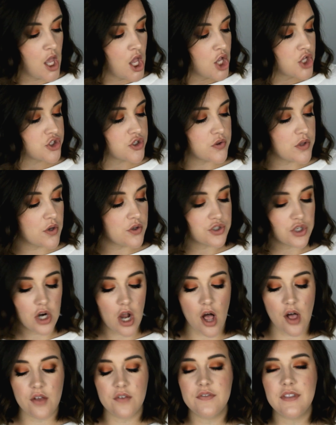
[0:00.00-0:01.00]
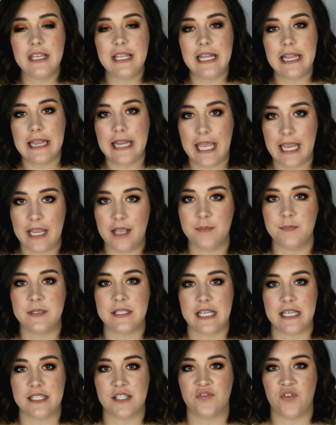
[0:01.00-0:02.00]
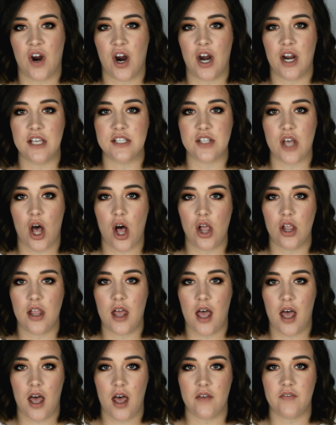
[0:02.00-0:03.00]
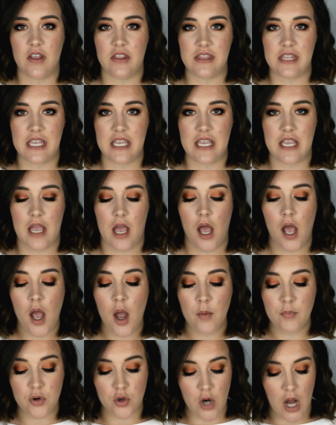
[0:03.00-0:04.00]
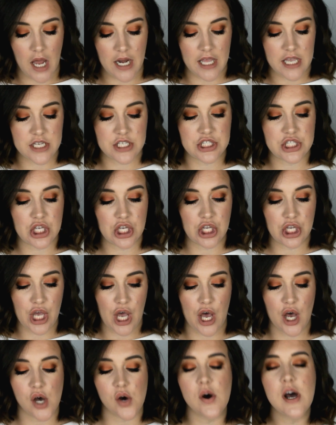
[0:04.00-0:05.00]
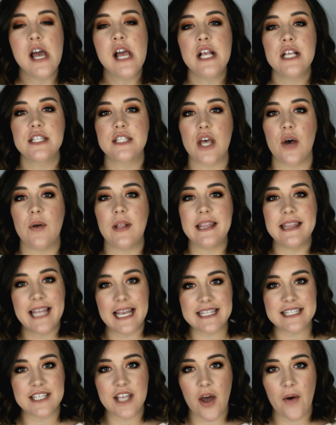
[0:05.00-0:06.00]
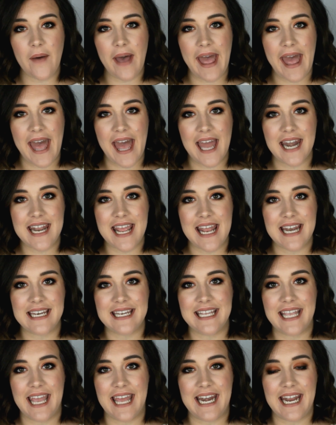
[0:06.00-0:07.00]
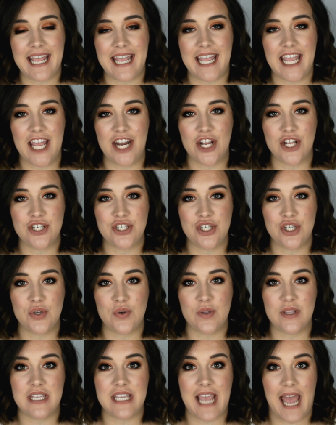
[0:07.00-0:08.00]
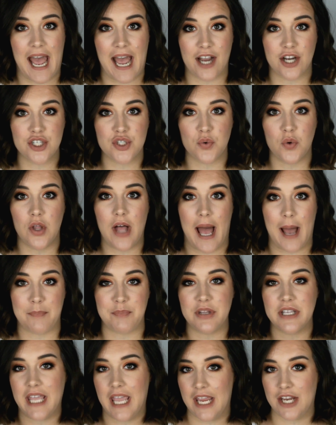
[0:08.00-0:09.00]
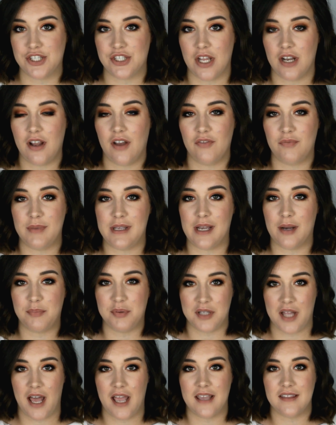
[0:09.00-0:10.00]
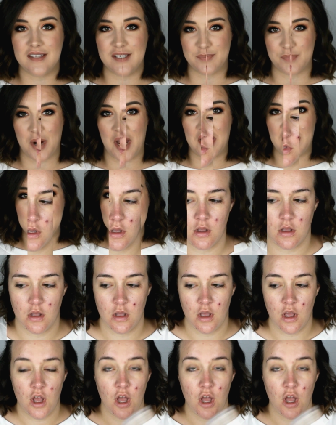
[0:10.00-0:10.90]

So those are all of the claims as far as all of the products go. So let's go ahead and get into the actual application of me applying these products.